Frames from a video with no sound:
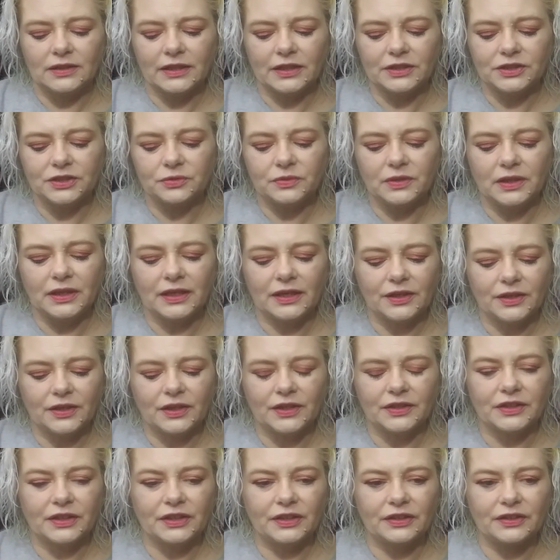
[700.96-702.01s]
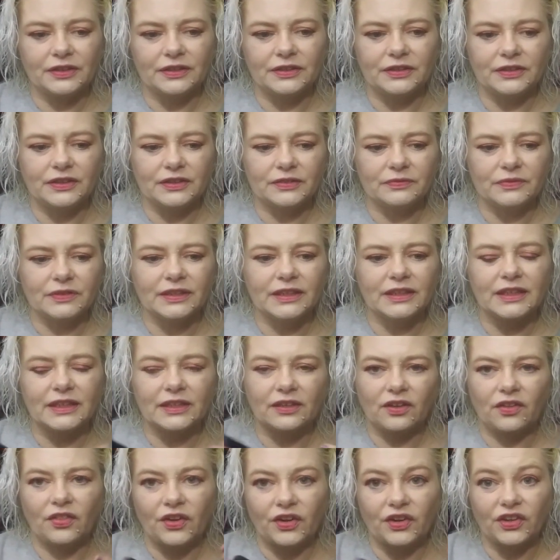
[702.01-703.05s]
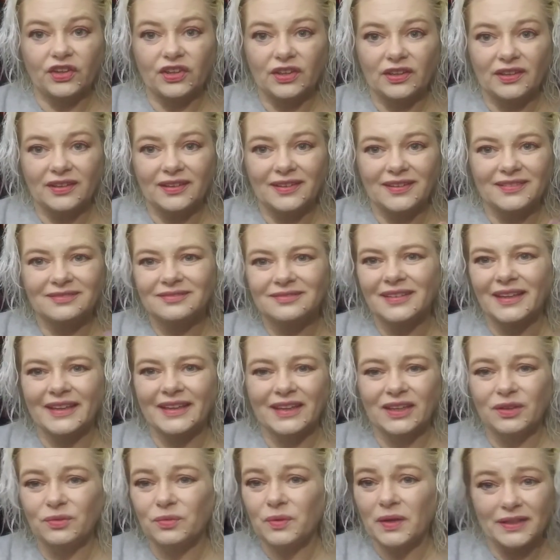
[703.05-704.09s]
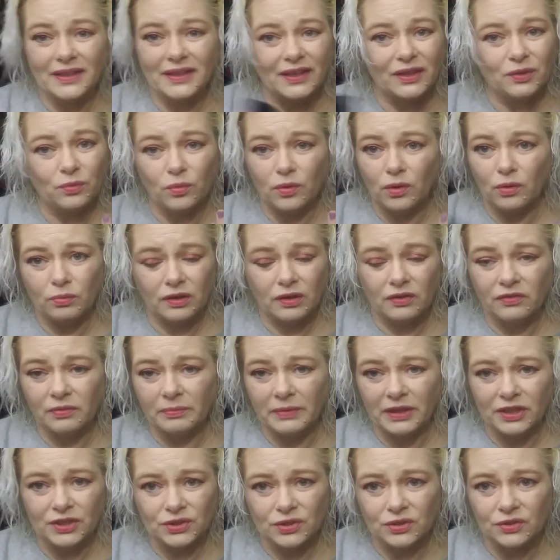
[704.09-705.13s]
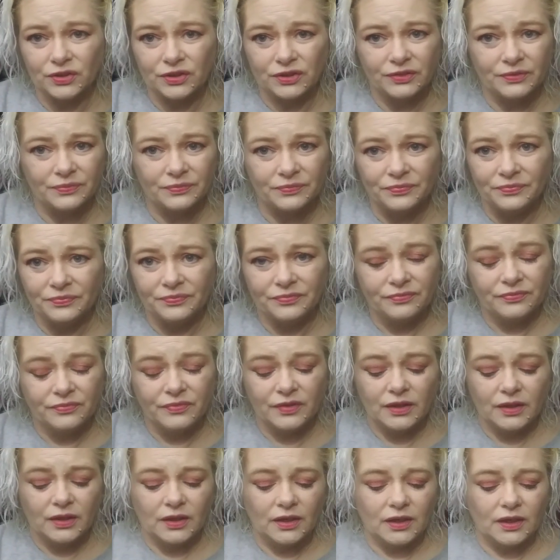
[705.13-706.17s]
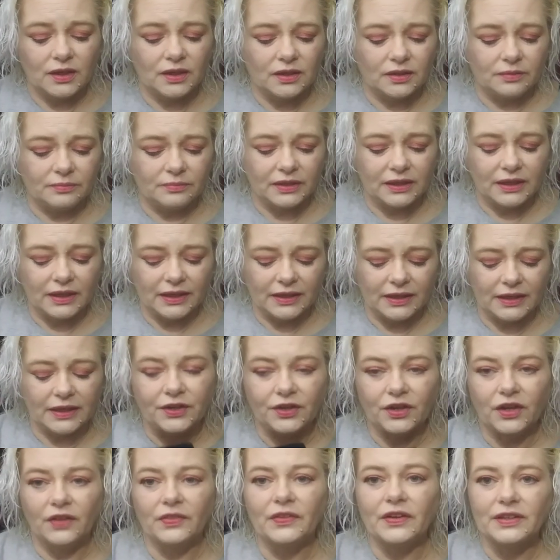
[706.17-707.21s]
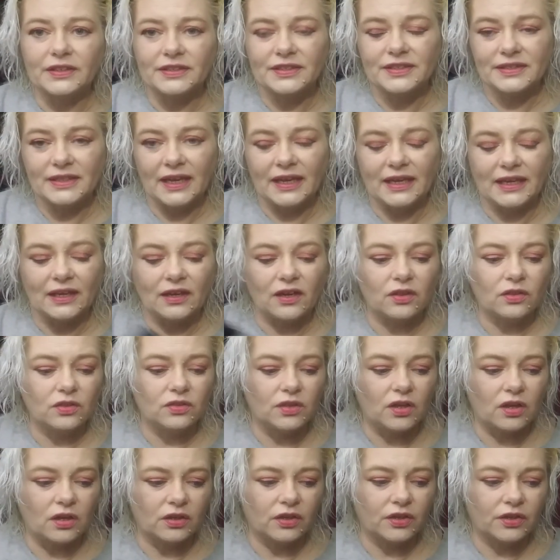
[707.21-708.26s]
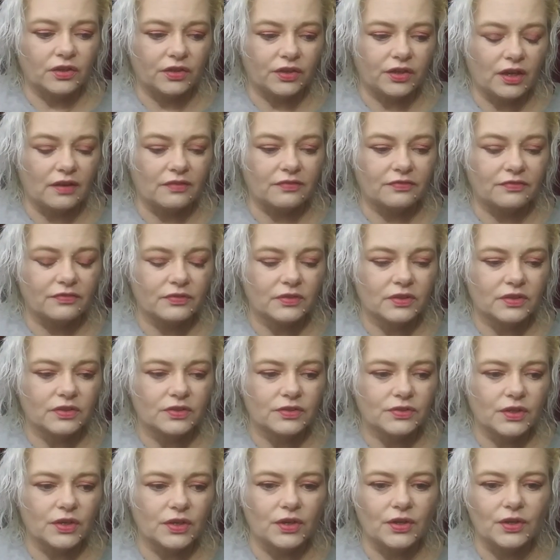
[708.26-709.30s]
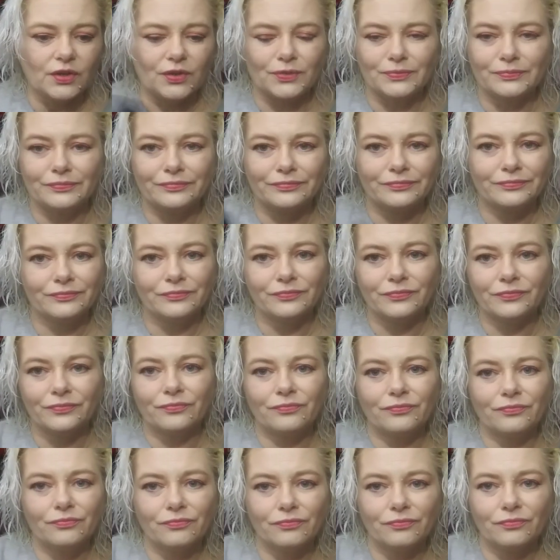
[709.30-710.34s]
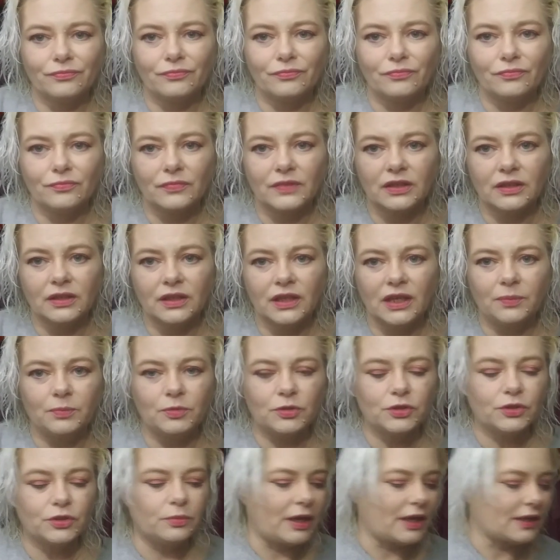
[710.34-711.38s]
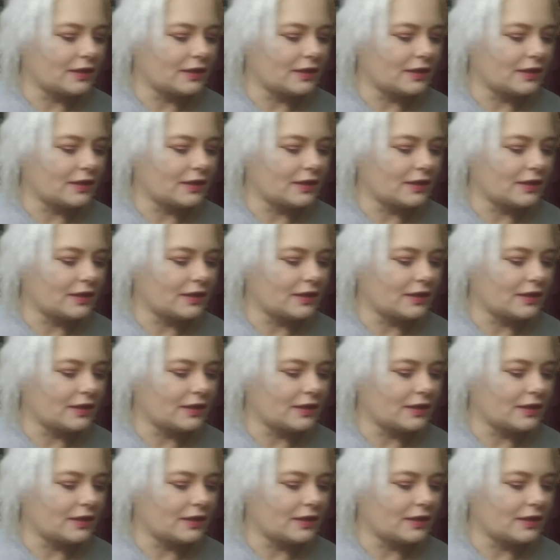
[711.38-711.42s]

unless you can get it on there and you can really get on there good, like it, it won't work for my shoulder. Um, I can't get it on there to stay long, good enough. So keep your